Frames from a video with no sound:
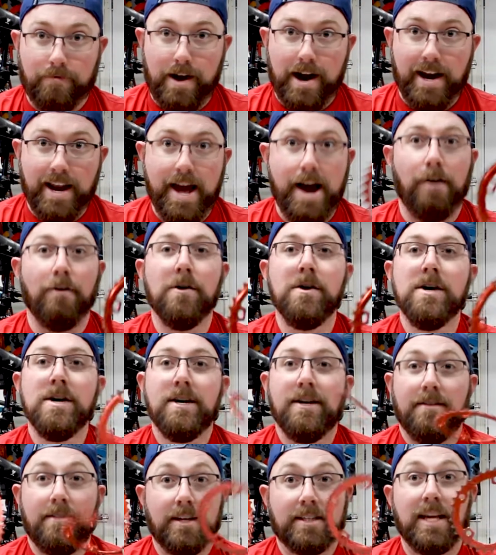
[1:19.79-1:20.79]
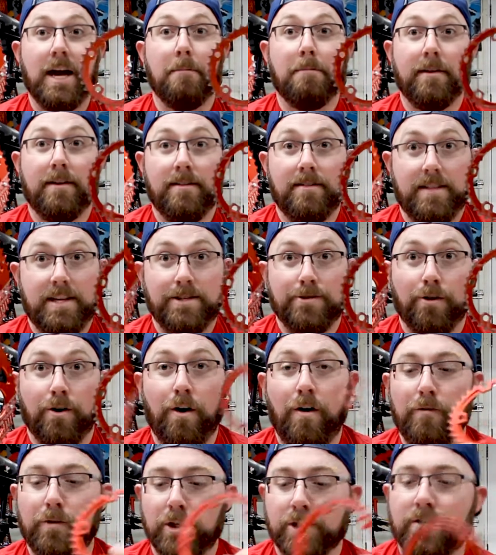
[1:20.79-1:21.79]
right now, except these are
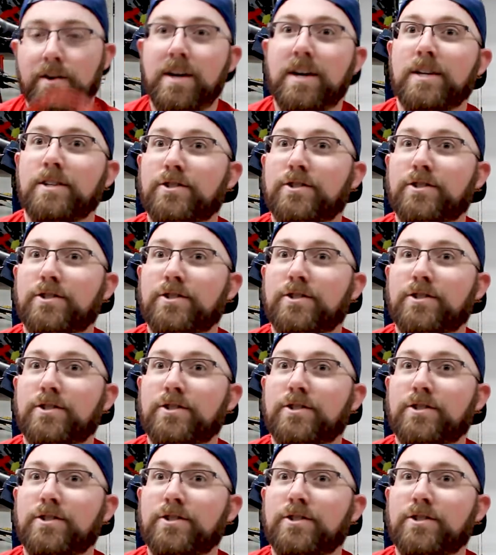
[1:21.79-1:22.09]
ovals.